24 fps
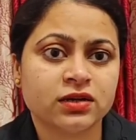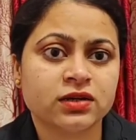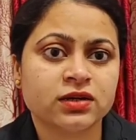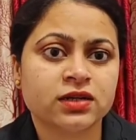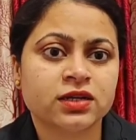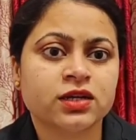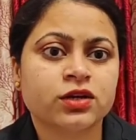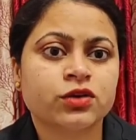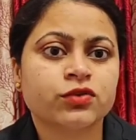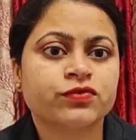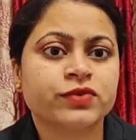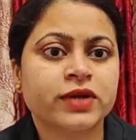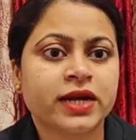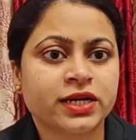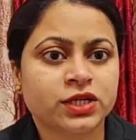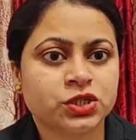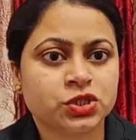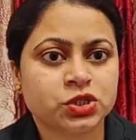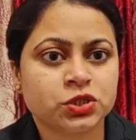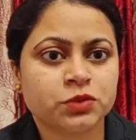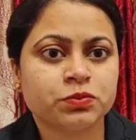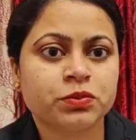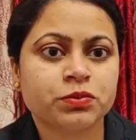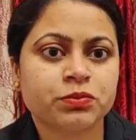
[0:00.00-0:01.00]

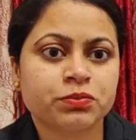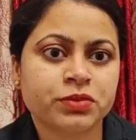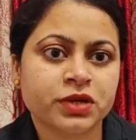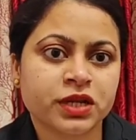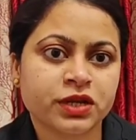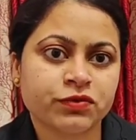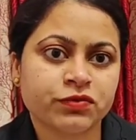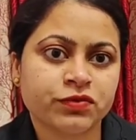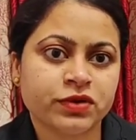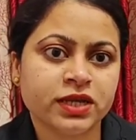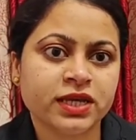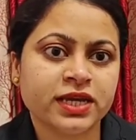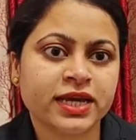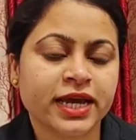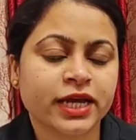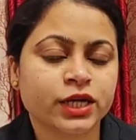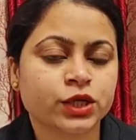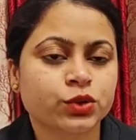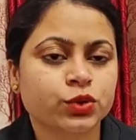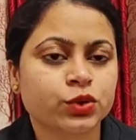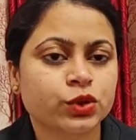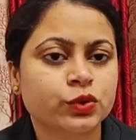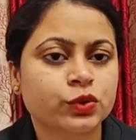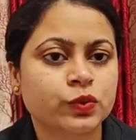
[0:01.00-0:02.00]
friendship, bravery, and
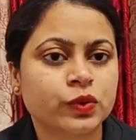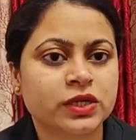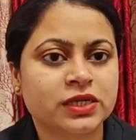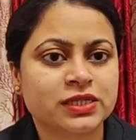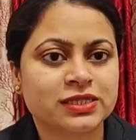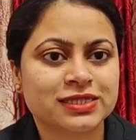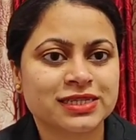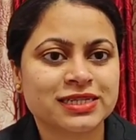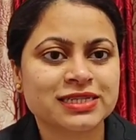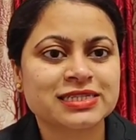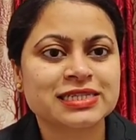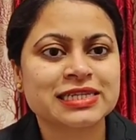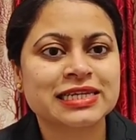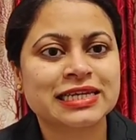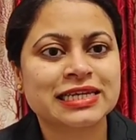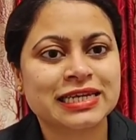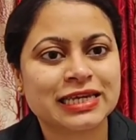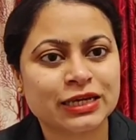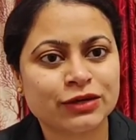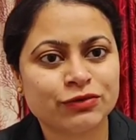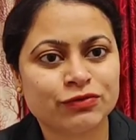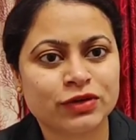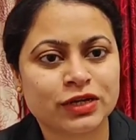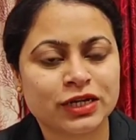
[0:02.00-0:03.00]
good versus
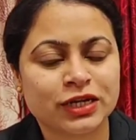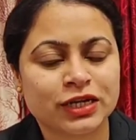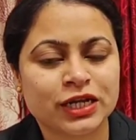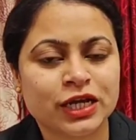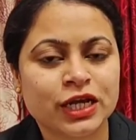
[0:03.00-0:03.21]
evil.